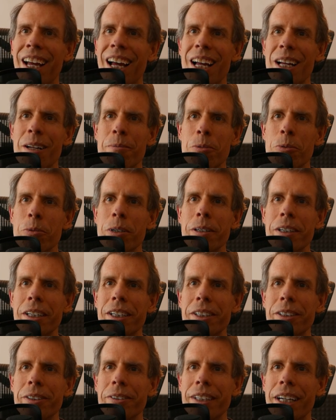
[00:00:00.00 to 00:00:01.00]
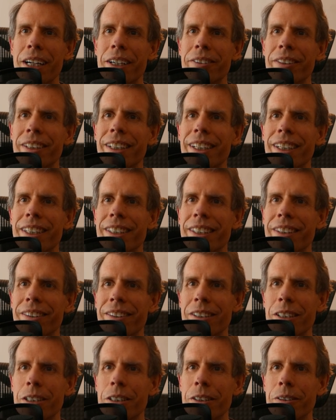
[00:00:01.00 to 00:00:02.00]
But what I'm going to do now is I'm
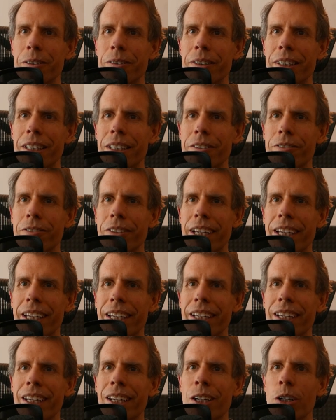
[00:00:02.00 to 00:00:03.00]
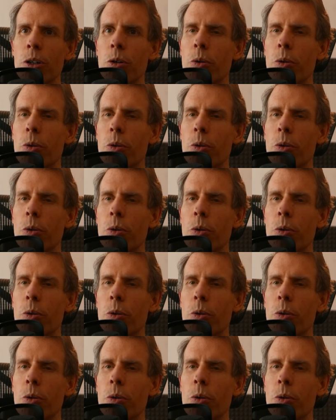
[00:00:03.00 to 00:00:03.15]
going to give a